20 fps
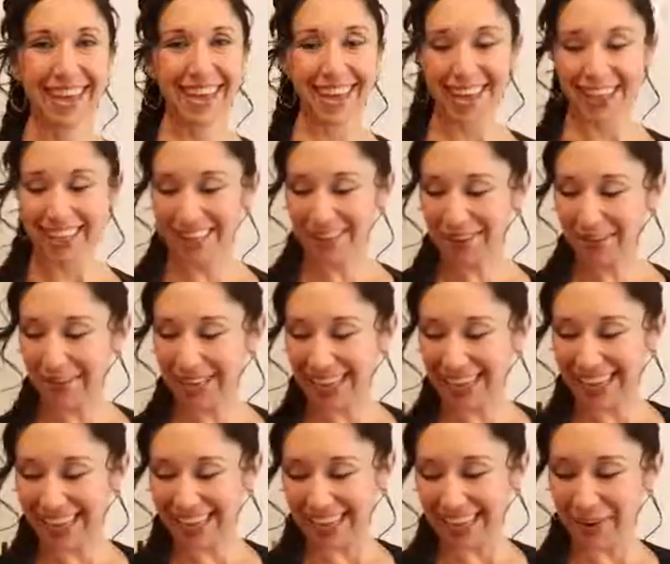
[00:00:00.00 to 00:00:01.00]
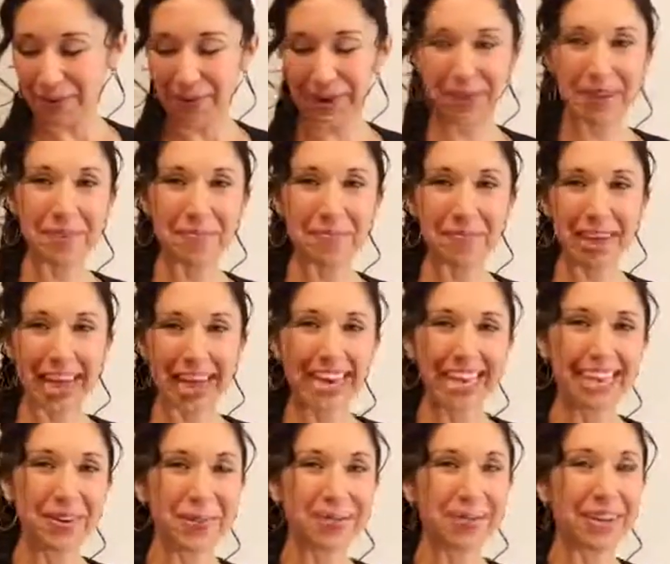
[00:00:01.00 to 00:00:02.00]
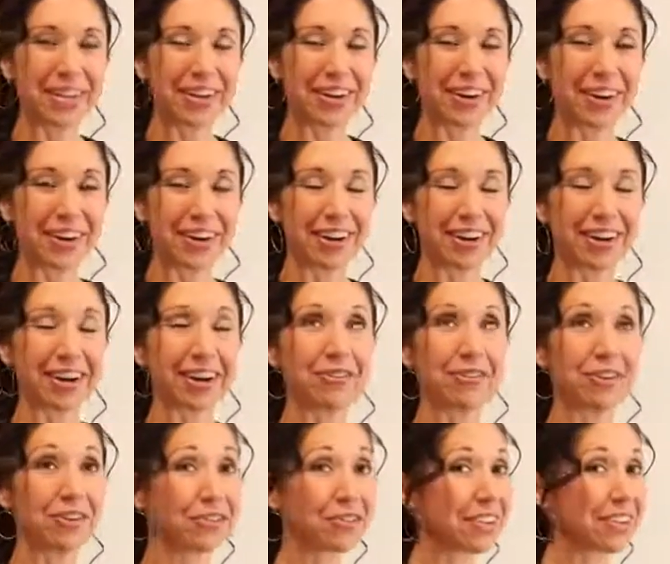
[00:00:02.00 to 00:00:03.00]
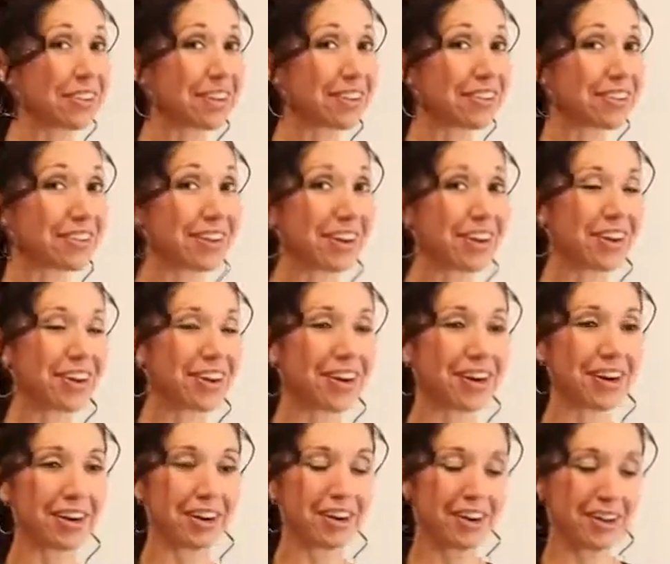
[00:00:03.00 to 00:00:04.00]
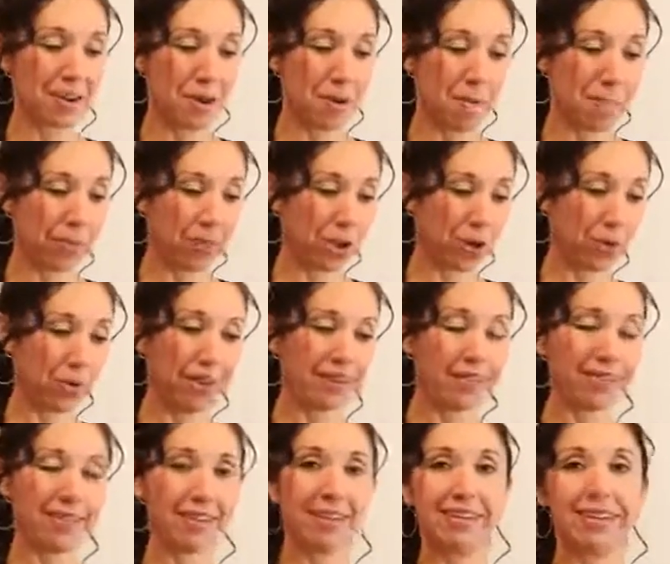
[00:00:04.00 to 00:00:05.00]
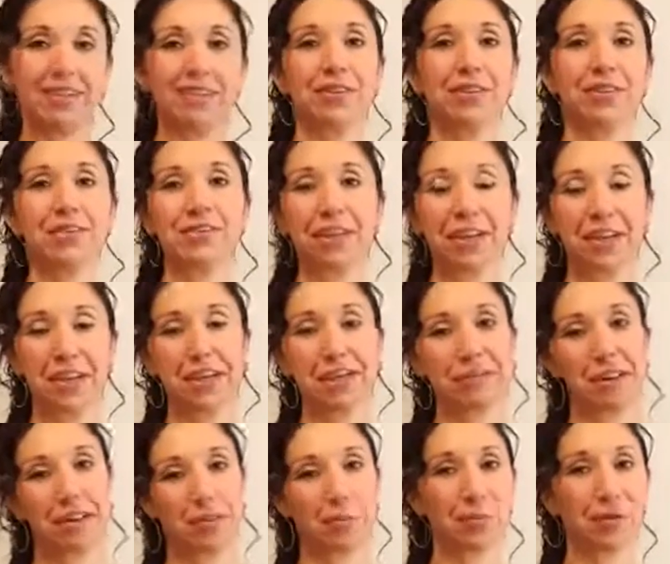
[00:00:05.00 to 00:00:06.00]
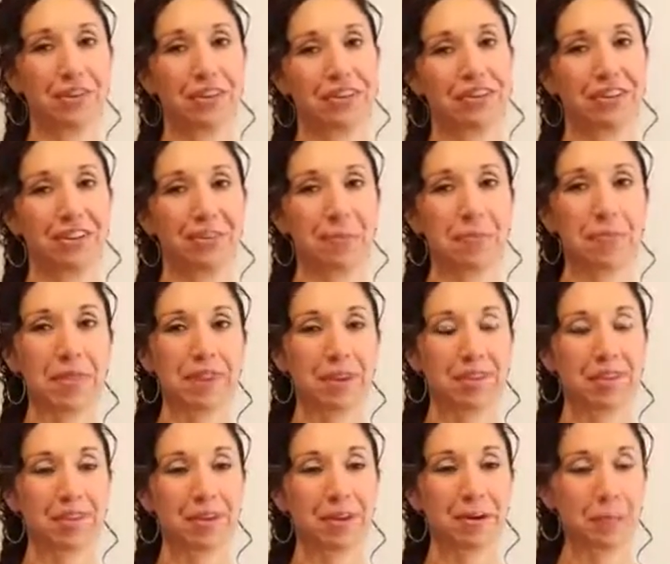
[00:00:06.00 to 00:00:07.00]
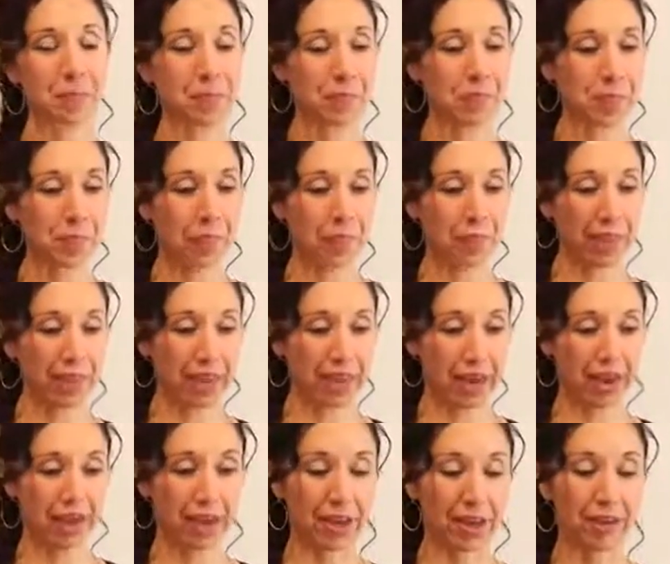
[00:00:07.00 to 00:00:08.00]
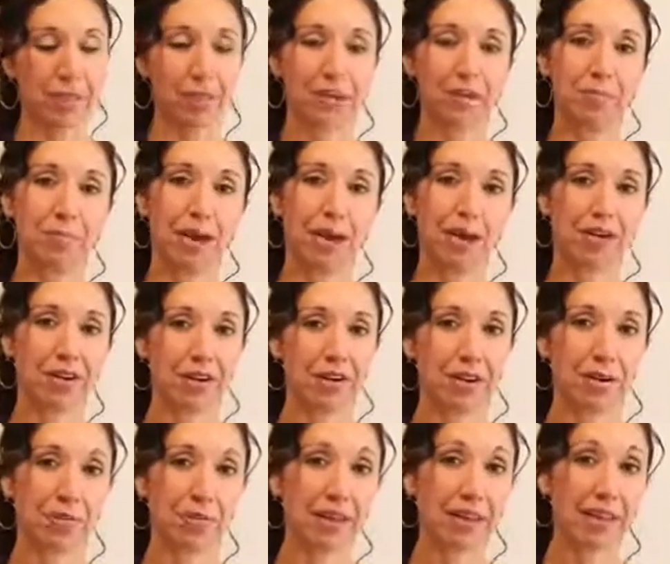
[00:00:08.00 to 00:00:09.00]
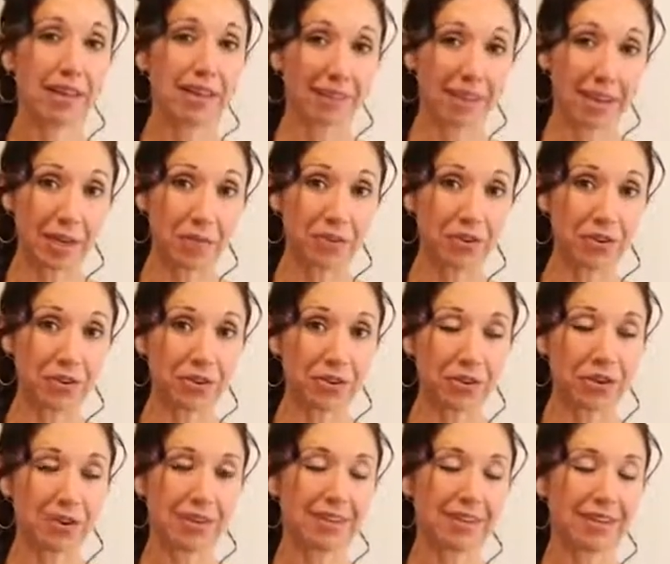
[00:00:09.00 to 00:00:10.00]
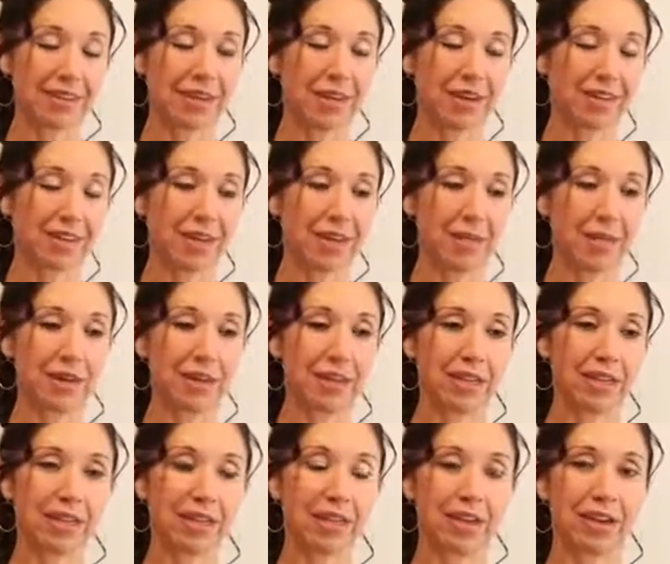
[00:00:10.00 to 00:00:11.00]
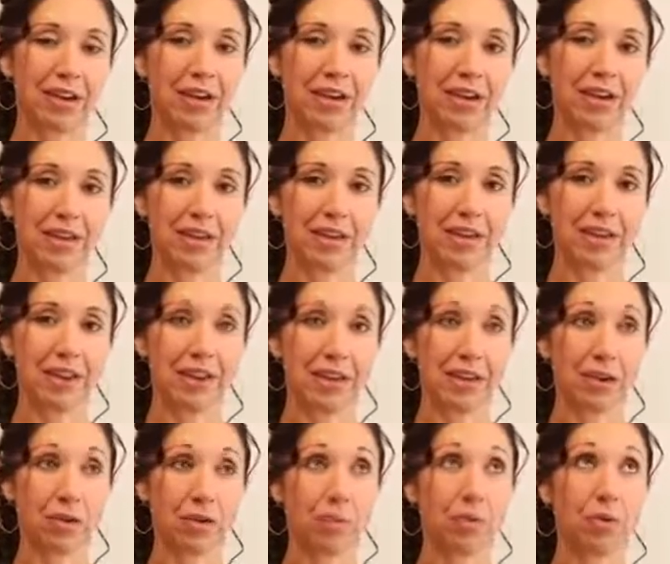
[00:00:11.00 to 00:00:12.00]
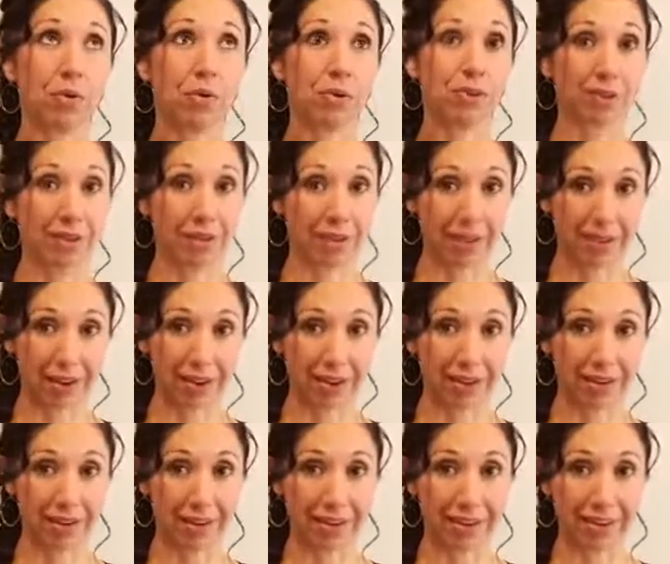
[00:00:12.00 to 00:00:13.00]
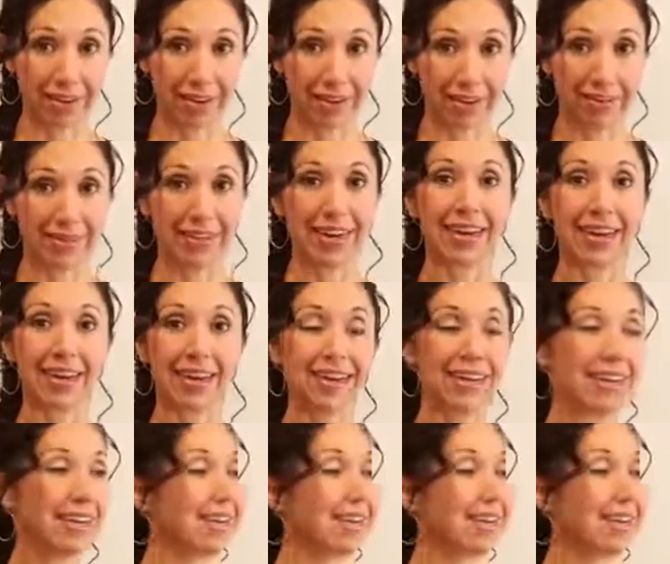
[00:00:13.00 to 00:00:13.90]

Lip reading: Hello again and welcome back. We are officially going to start our quest into cellular respiration. So now you have a good background on what enzymes do. You're going to see how they come in later and how important they are to get things done,